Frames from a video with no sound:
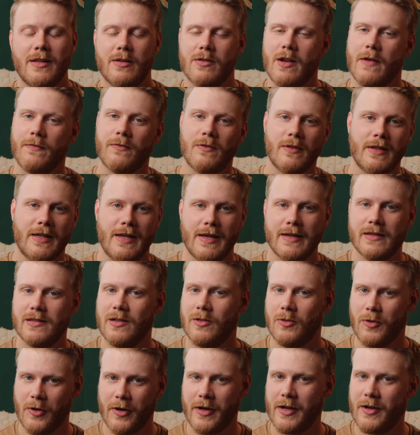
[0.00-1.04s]
there definitely is a
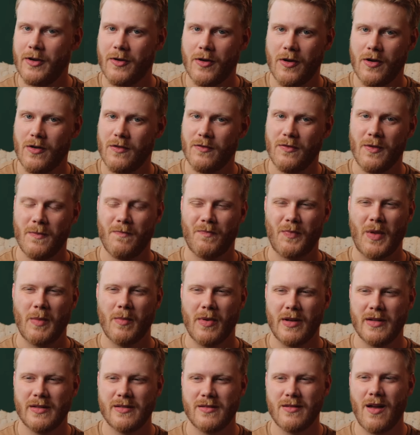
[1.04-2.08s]
learning curve,
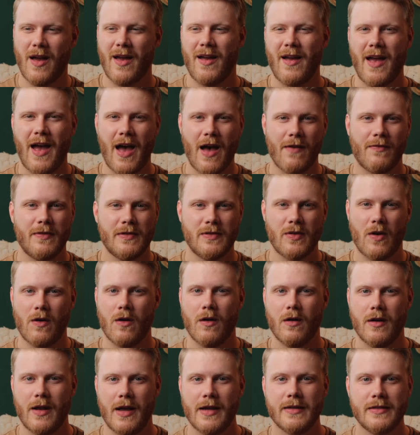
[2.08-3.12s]
but it's not half as
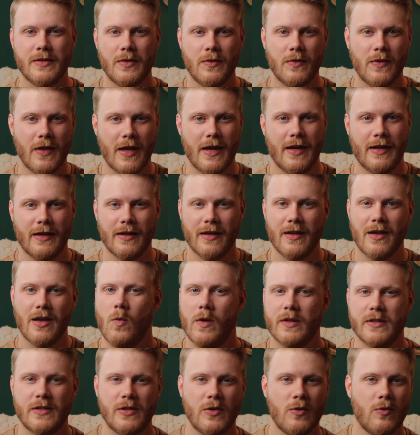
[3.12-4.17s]
hard as you think.
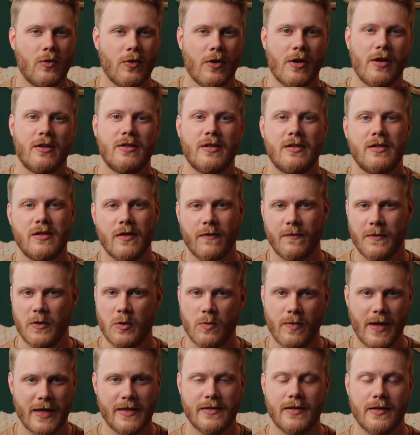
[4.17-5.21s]
Once you learn just a few
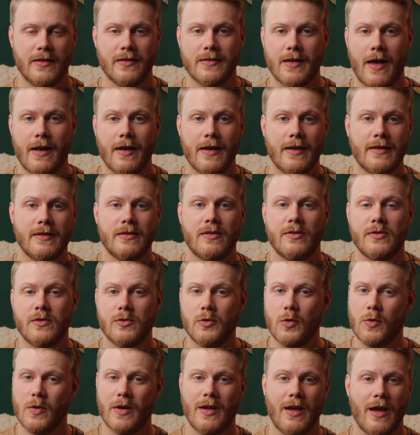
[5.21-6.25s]
basic settings,
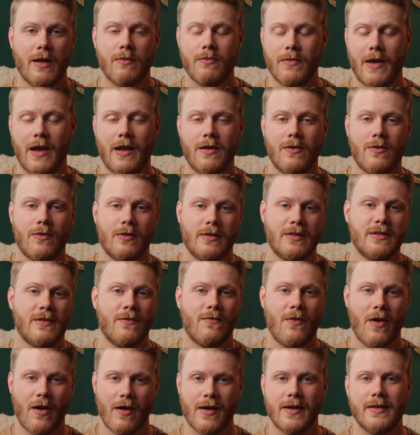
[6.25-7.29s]
shooting in manual is
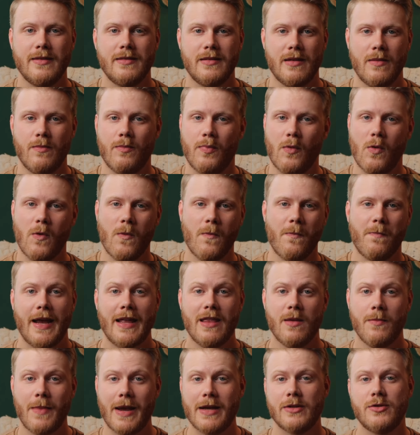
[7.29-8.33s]
very simple.
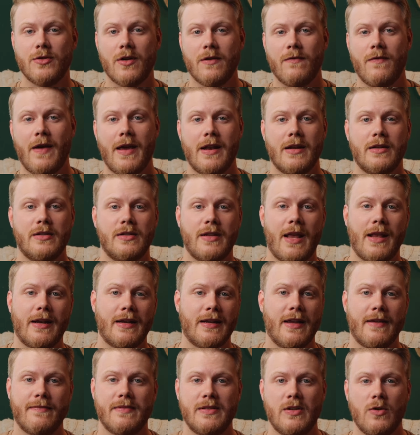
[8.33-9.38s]
And the major advantage that it
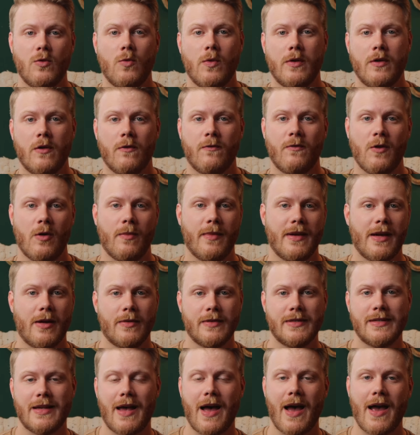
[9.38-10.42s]
gives you when you're filming
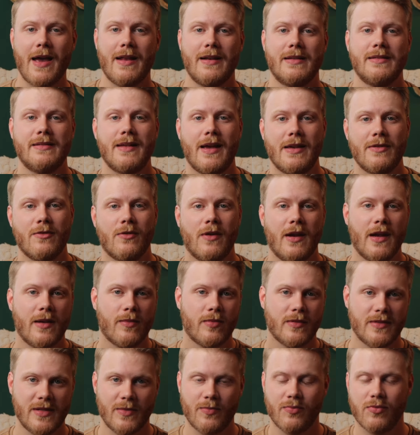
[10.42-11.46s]
outside is that you're
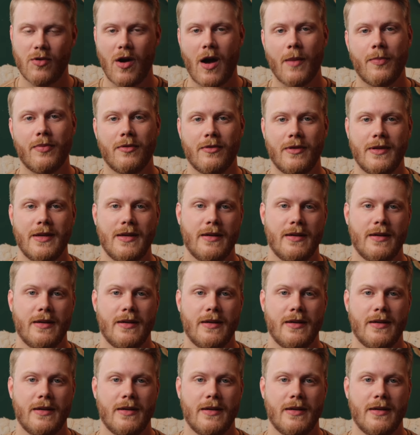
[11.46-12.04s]
able to properly